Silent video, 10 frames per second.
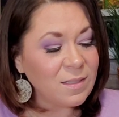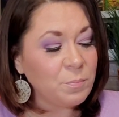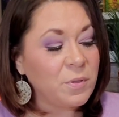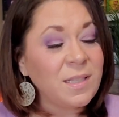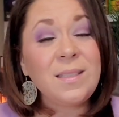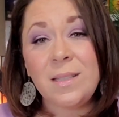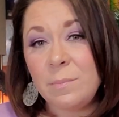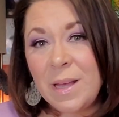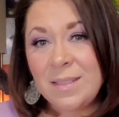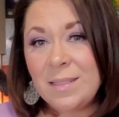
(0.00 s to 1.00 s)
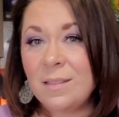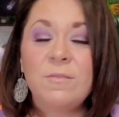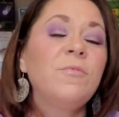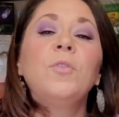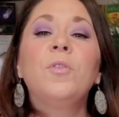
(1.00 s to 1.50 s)
depletes the
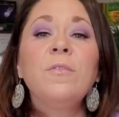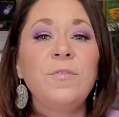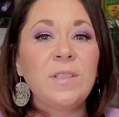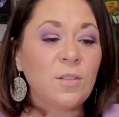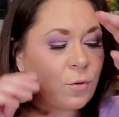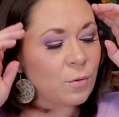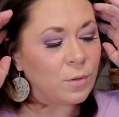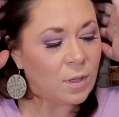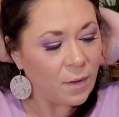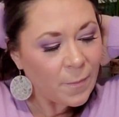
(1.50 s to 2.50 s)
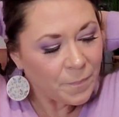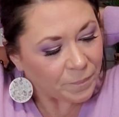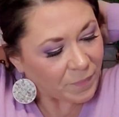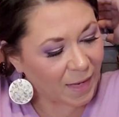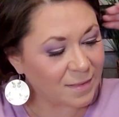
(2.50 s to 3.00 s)
masculine for her physical
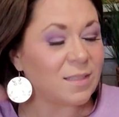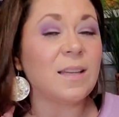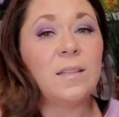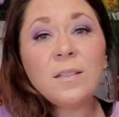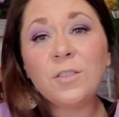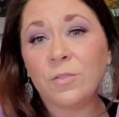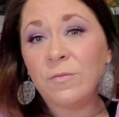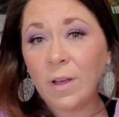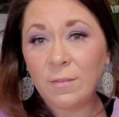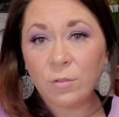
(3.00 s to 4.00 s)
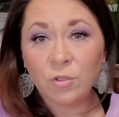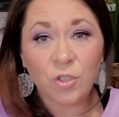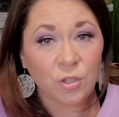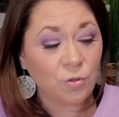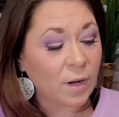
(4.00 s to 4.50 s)
and psychic survival.
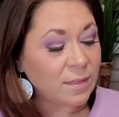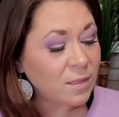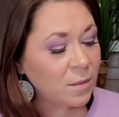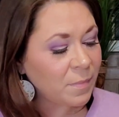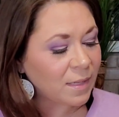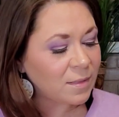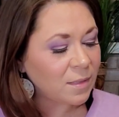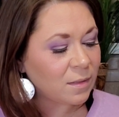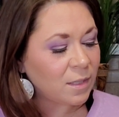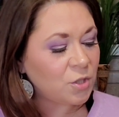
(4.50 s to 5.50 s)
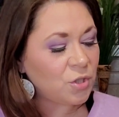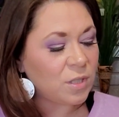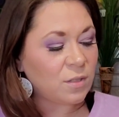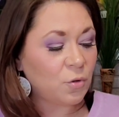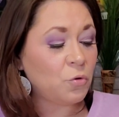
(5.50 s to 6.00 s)
She drains the masculine.
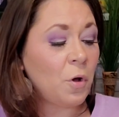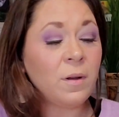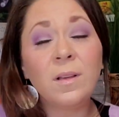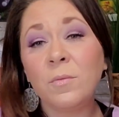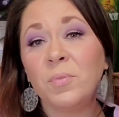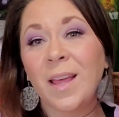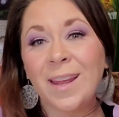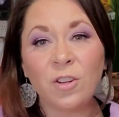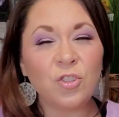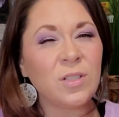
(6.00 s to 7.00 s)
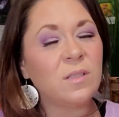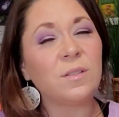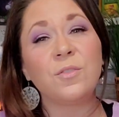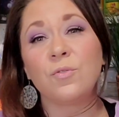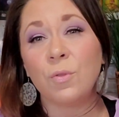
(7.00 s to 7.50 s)
She's a chronic complainer. She's
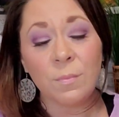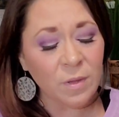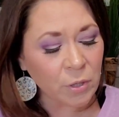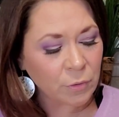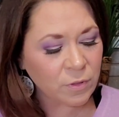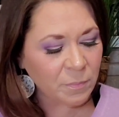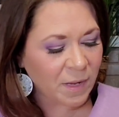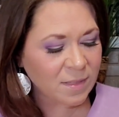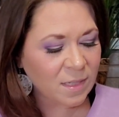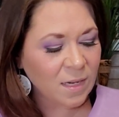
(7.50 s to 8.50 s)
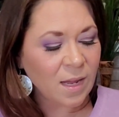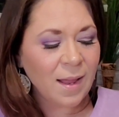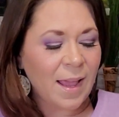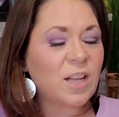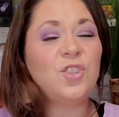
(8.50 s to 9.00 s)
extremely codependent.
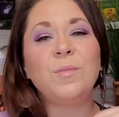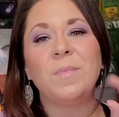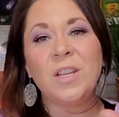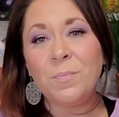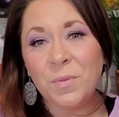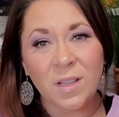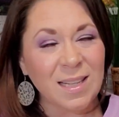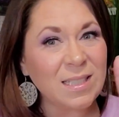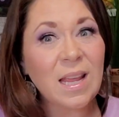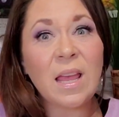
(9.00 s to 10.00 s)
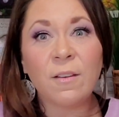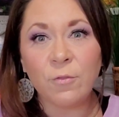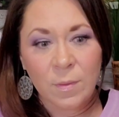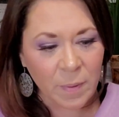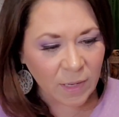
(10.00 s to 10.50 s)
And she manipulates
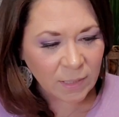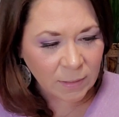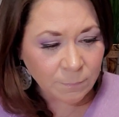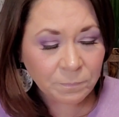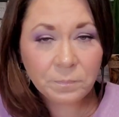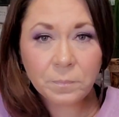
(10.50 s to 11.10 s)
everybody